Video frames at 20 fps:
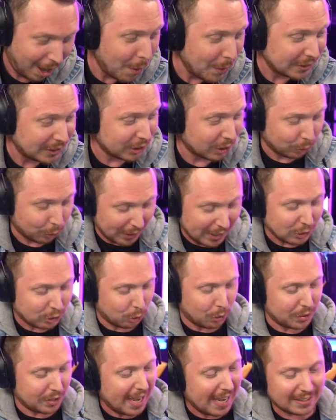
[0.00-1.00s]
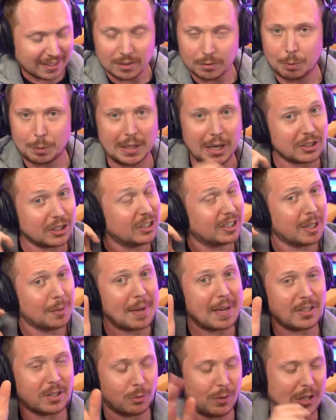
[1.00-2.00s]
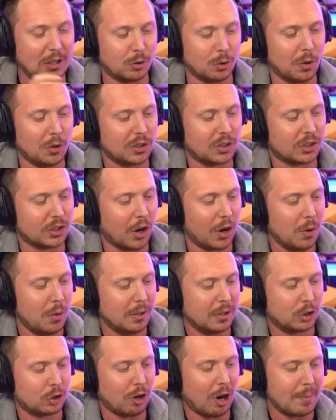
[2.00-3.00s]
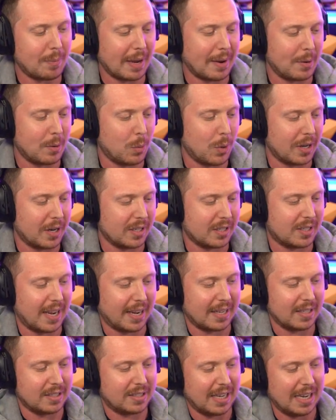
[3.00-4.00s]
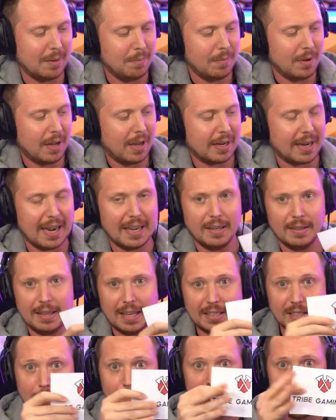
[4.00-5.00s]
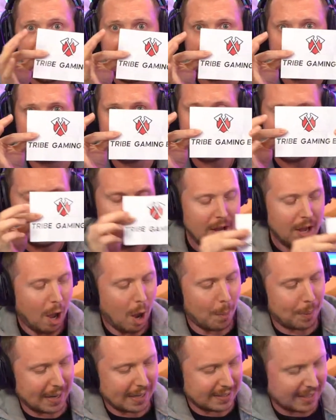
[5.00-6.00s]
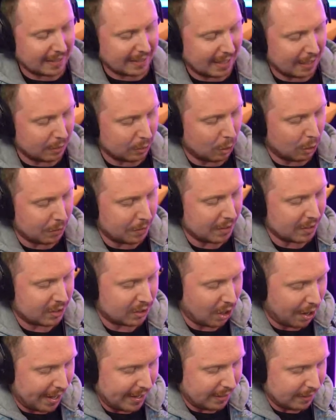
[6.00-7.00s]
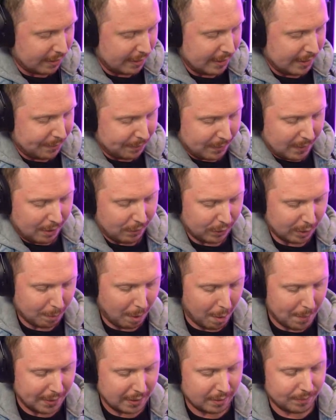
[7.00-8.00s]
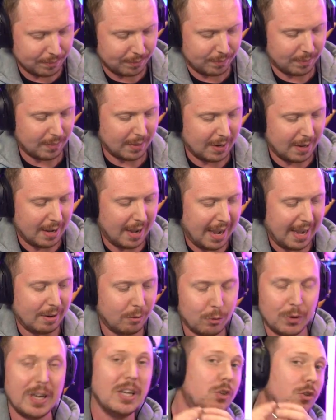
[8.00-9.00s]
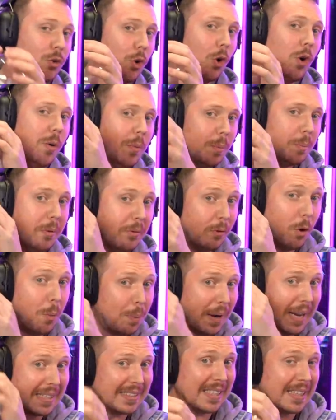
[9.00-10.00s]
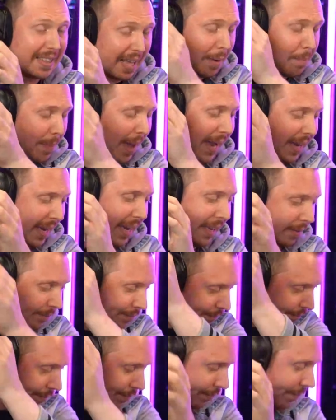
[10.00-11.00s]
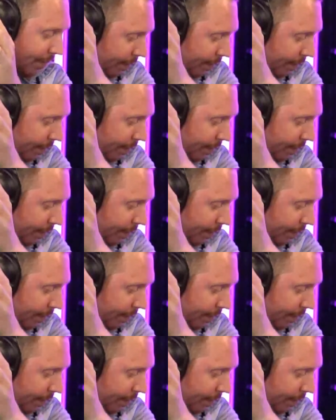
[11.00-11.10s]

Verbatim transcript: Oh, this is a redraw. Yes, production is something is a redraw. So Tribe Gaming were the second team. Again, that's in my hand here. I'll place that down on the side for the moment and redraw before placing them back in.